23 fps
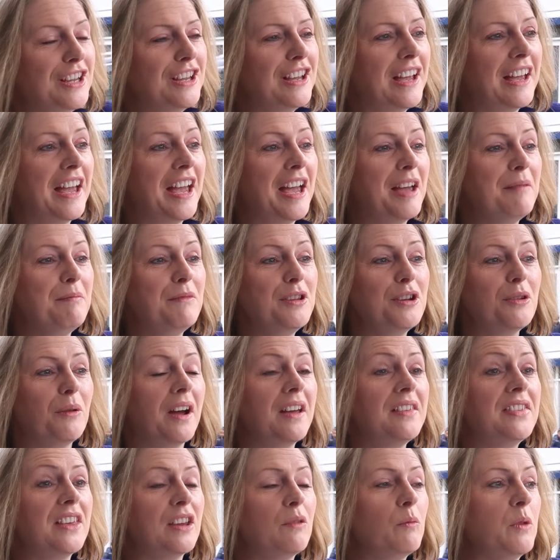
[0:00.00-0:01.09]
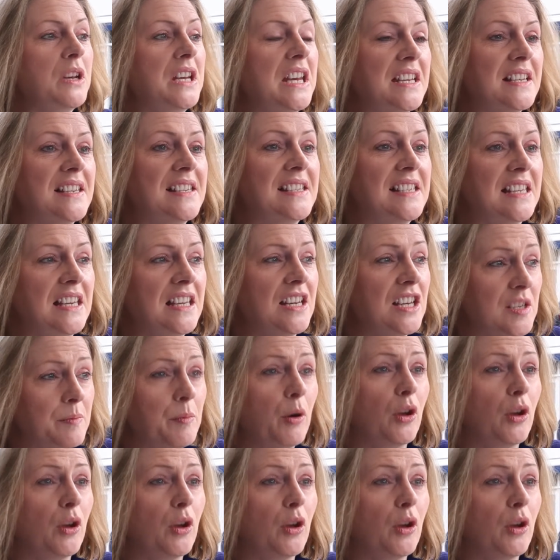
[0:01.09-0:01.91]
I think we need a serious